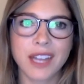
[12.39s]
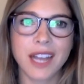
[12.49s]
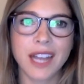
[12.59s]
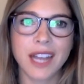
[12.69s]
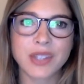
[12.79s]

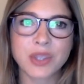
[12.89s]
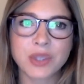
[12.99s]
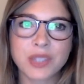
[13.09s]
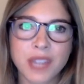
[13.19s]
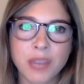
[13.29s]
And so
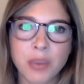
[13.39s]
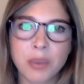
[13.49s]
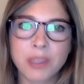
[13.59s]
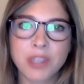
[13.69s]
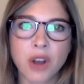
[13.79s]
tonight we'll be
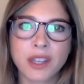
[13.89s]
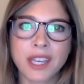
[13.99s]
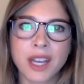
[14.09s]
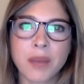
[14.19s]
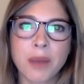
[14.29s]

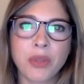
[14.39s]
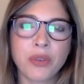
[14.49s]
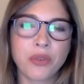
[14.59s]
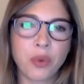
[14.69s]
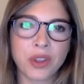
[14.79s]
talking about the
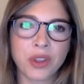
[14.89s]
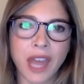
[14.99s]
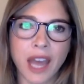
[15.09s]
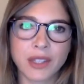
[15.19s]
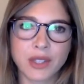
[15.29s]
fourth
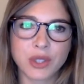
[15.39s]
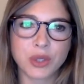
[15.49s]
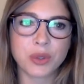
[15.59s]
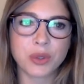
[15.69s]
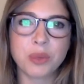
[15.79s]

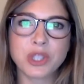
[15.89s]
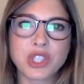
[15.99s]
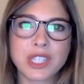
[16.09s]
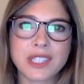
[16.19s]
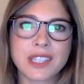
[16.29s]
attitude, which
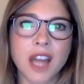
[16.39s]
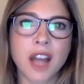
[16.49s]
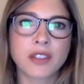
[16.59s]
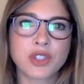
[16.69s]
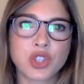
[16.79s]
is
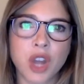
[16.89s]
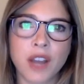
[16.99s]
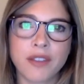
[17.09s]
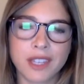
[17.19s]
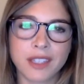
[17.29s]

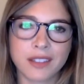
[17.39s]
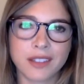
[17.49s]
non-striving.